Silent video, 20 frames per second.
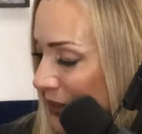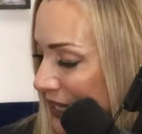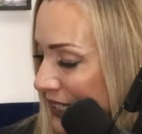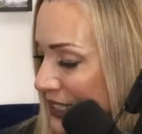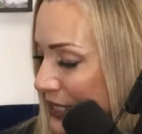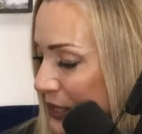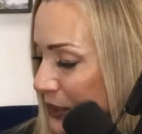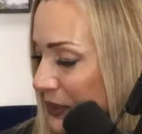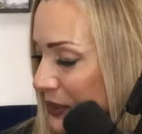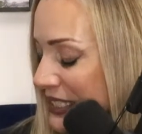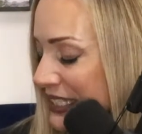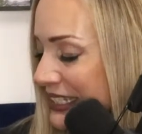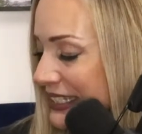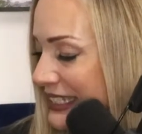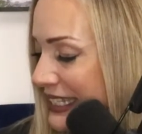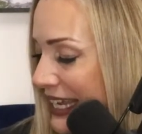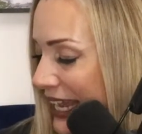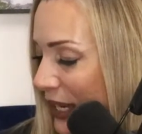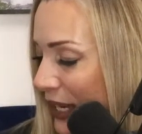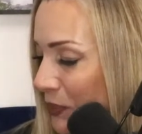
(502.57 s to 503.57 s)
And so
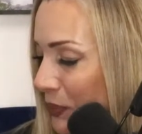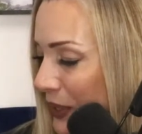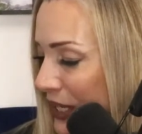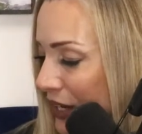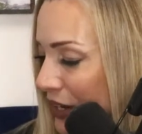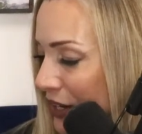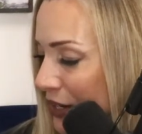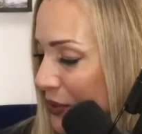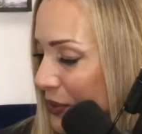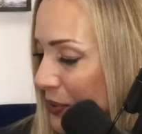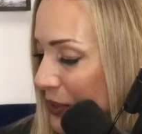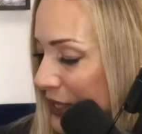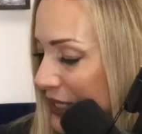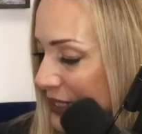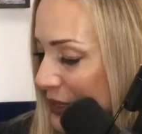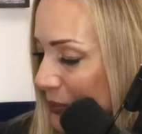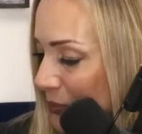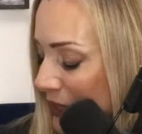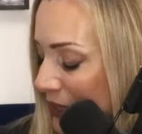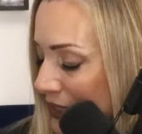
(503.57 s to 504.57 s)
today we are going
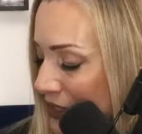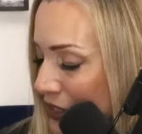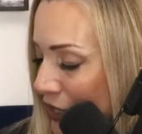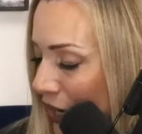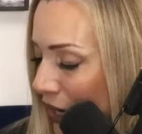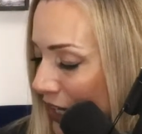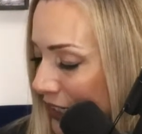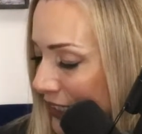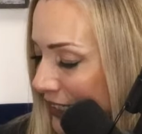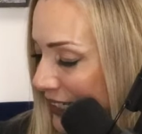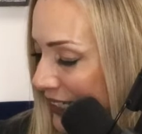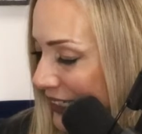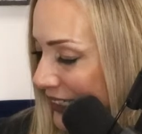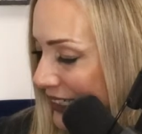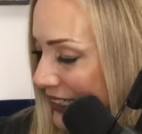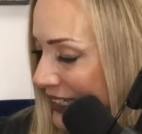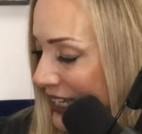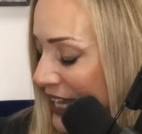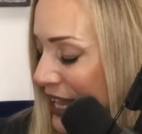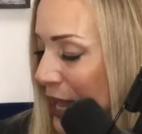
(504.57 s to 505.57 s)
to be
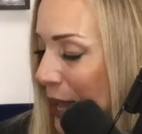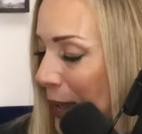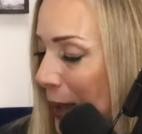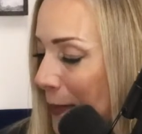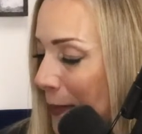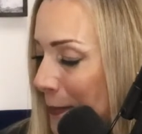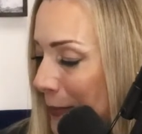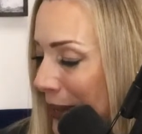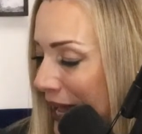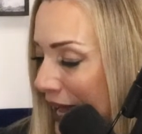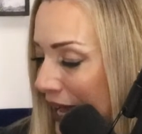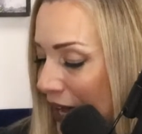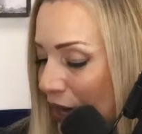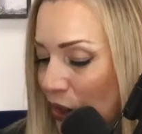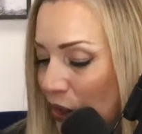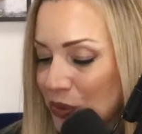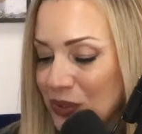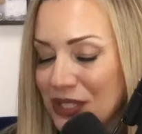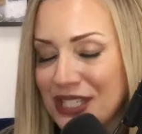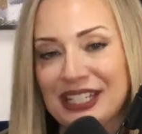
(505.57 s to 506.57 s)
talking
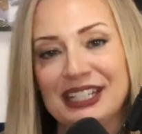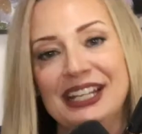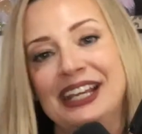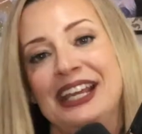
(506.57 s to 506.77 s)
about